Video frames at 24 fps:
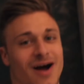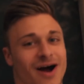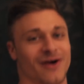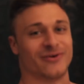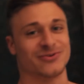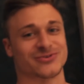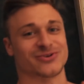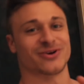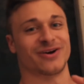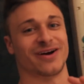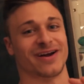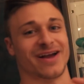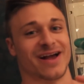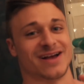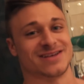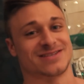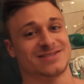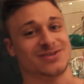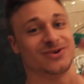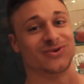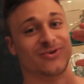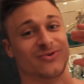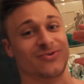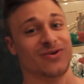All right, what's going on,
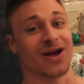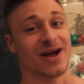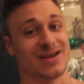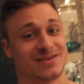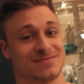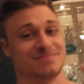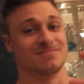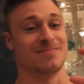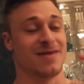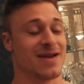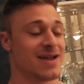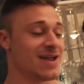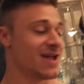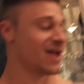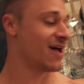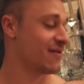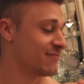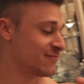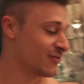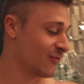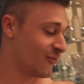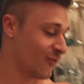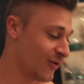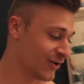guys? So you guys may
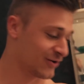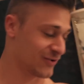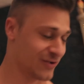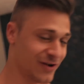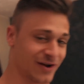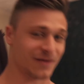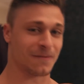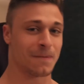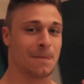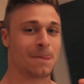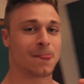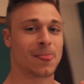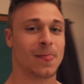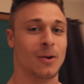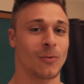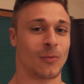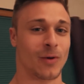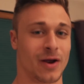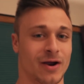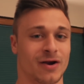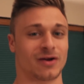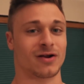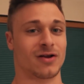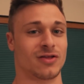have been wondering
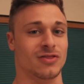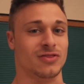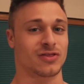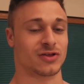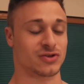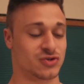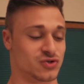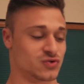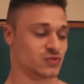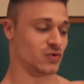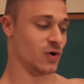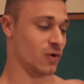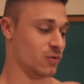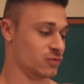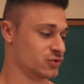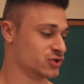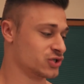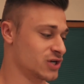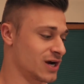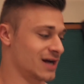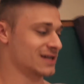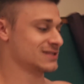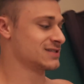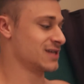where the drone
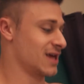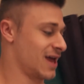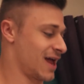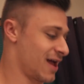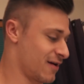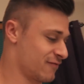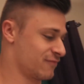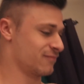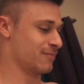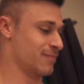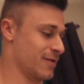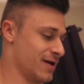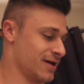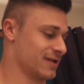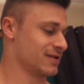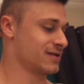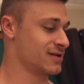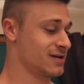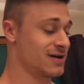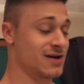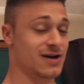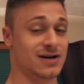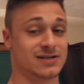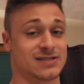shots have
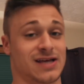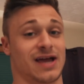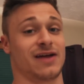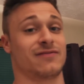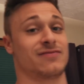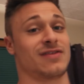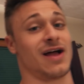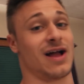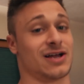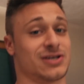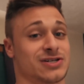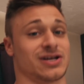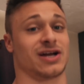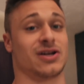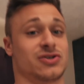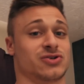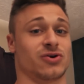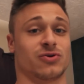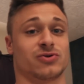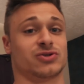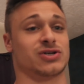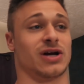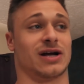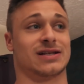been, because I have not shot
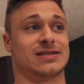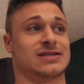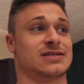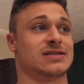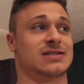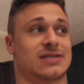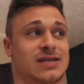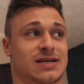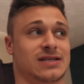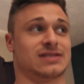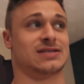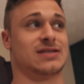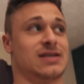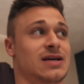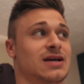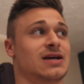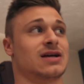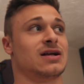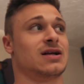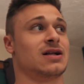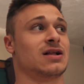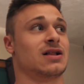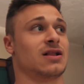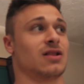drone shots since
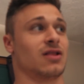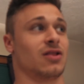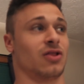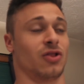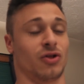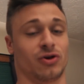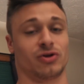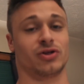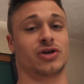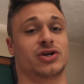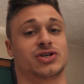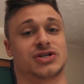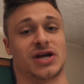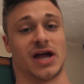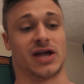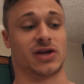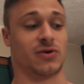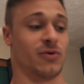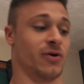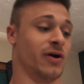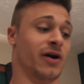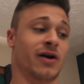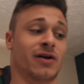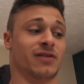literally
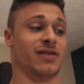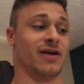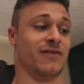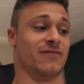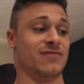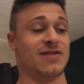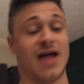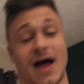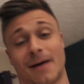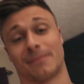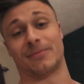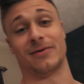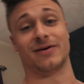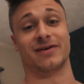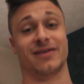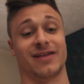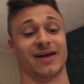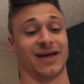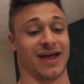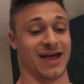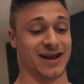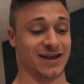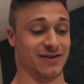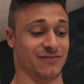January. They've not been in,
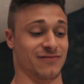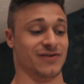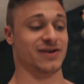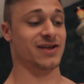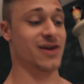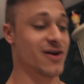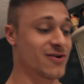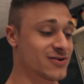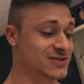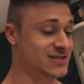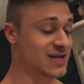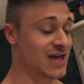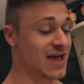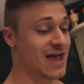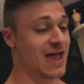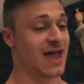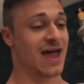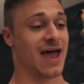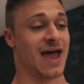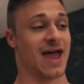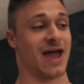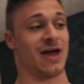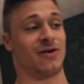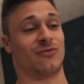like, any videos,
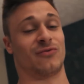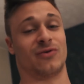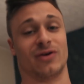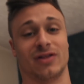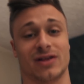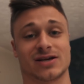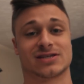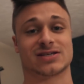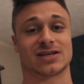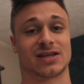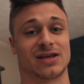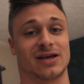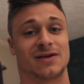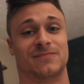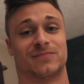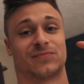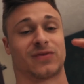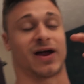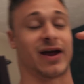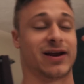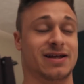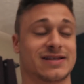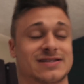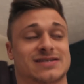and
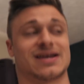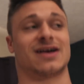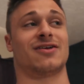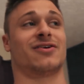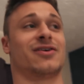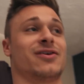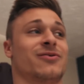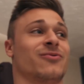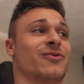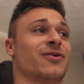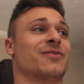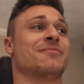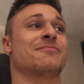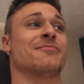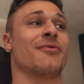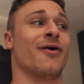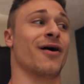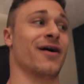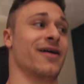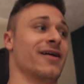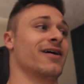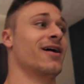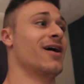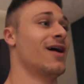realistically, I didn't tell anyone,
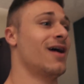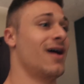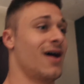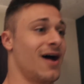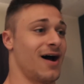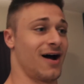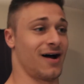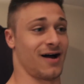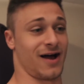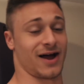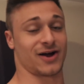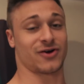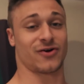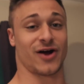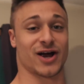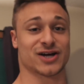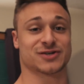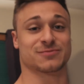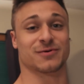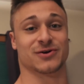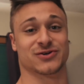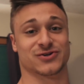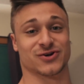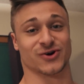but I
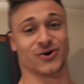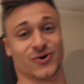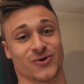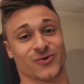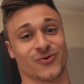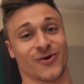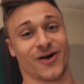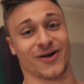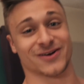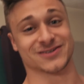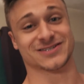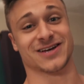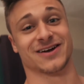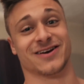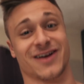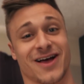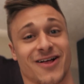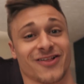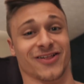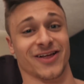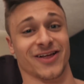crashed my drone while I was out in